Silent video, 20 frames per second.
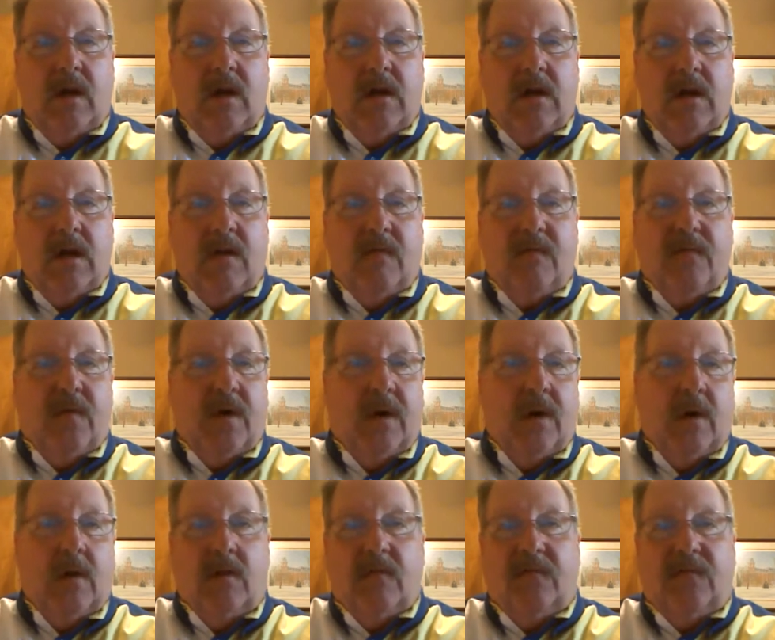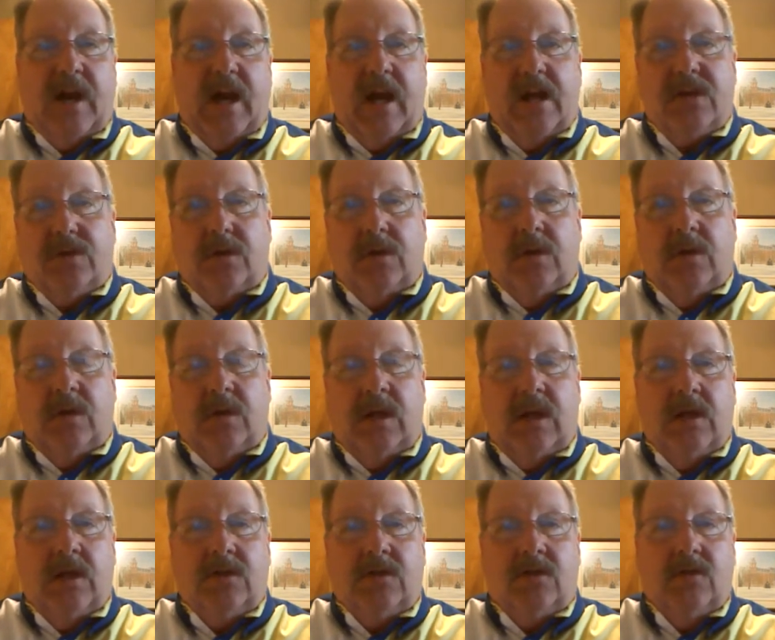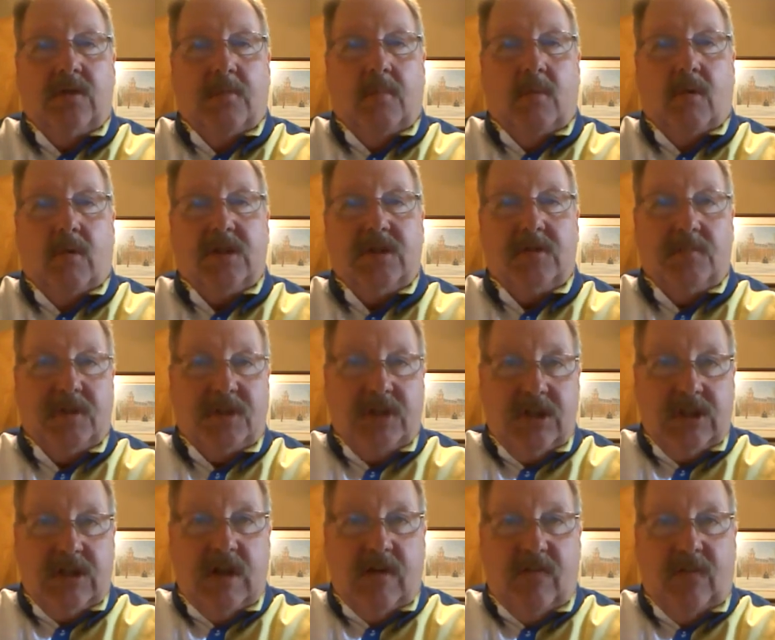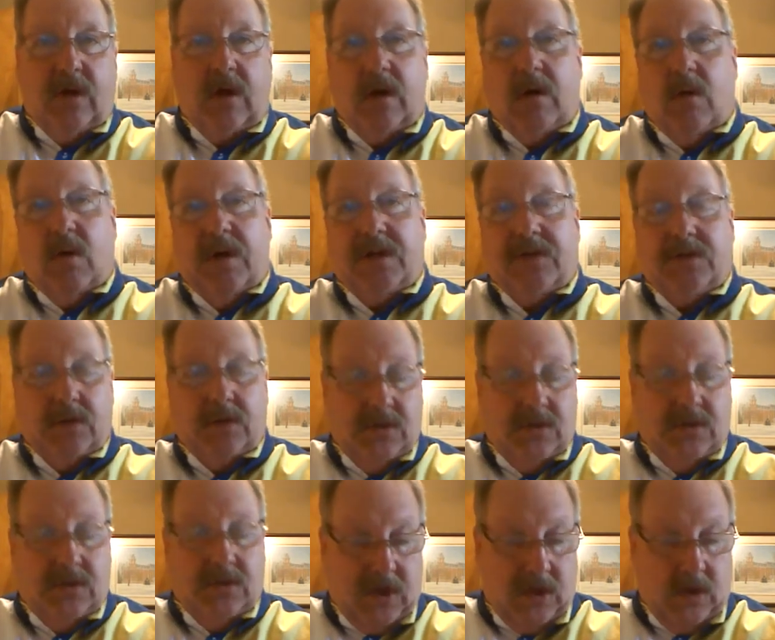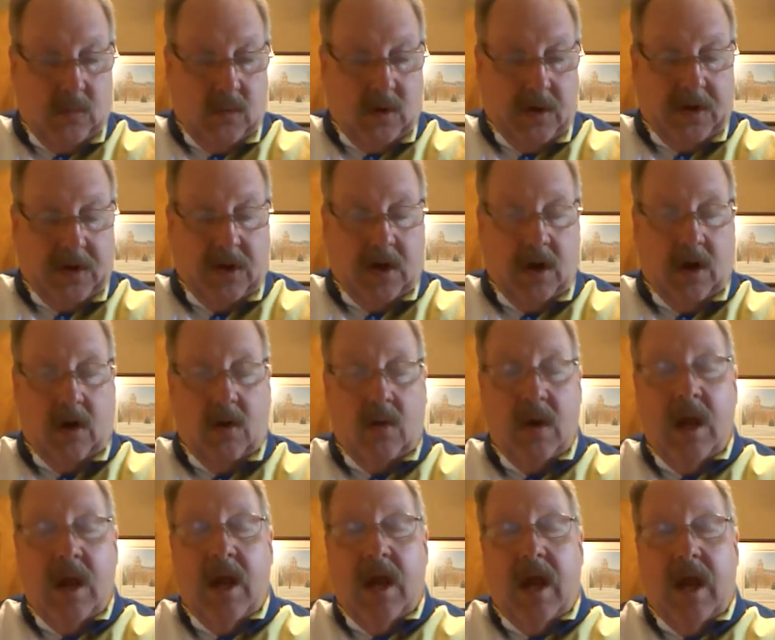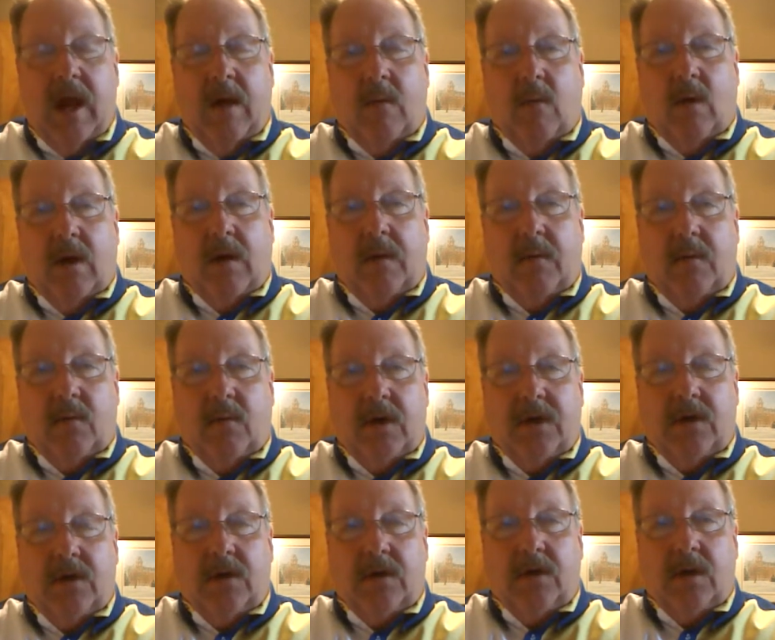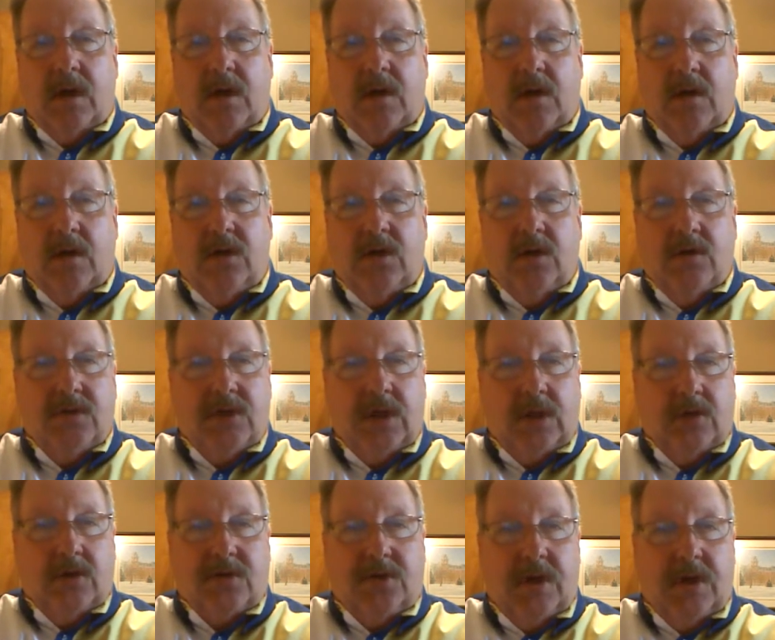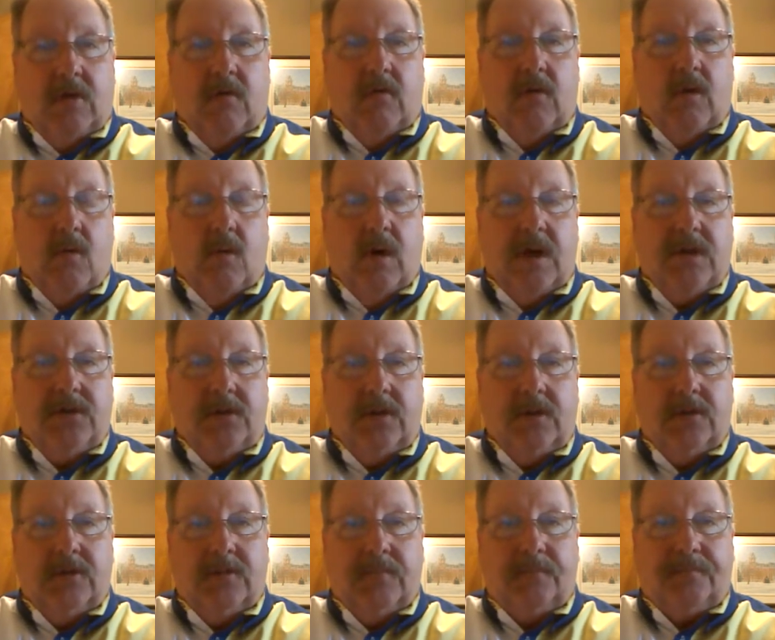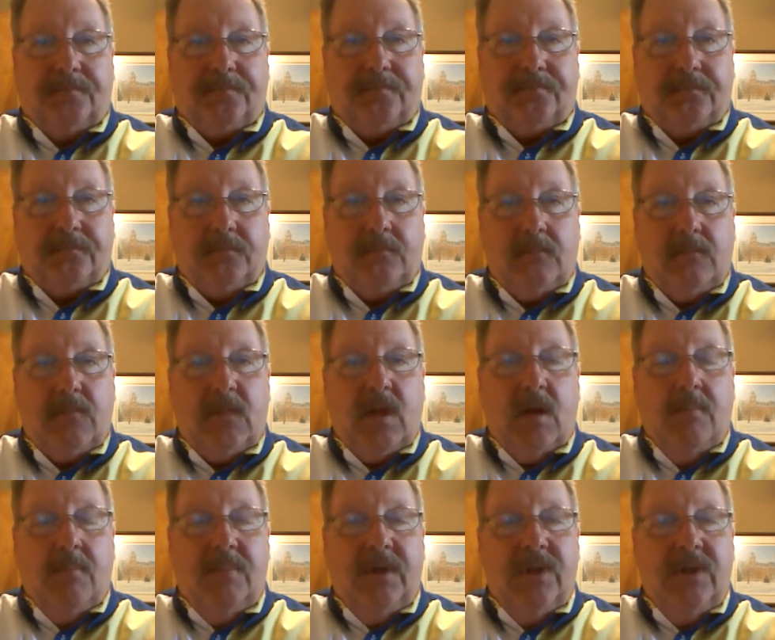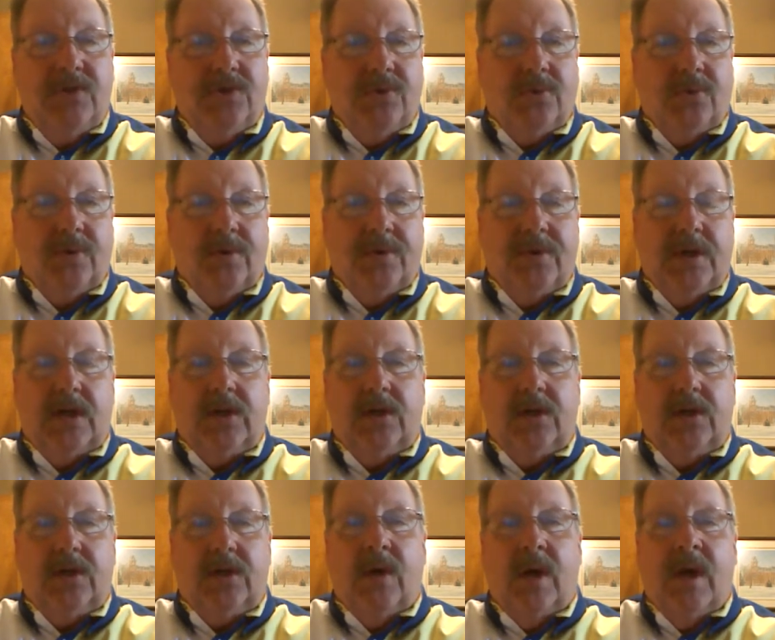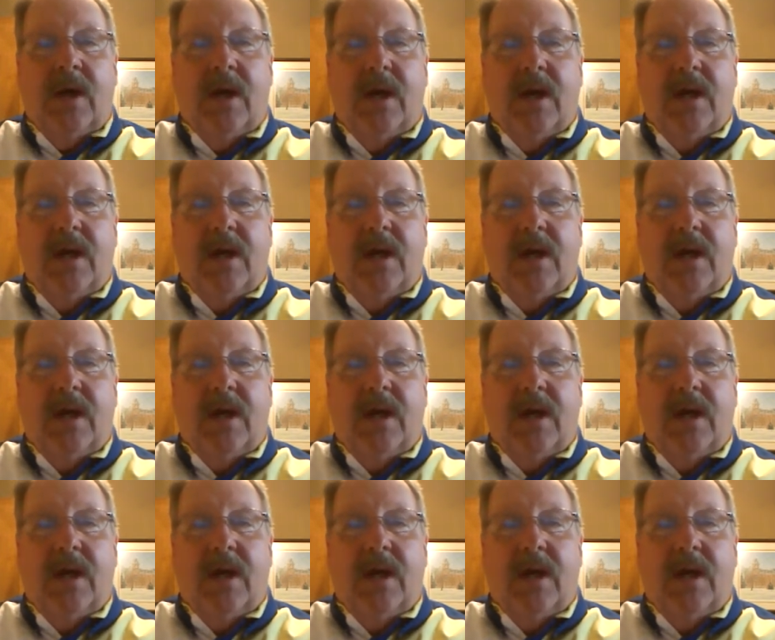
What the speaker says: in a funnel fashion into the more specific questions that you want to know. And while you're using those general questions, be sure that you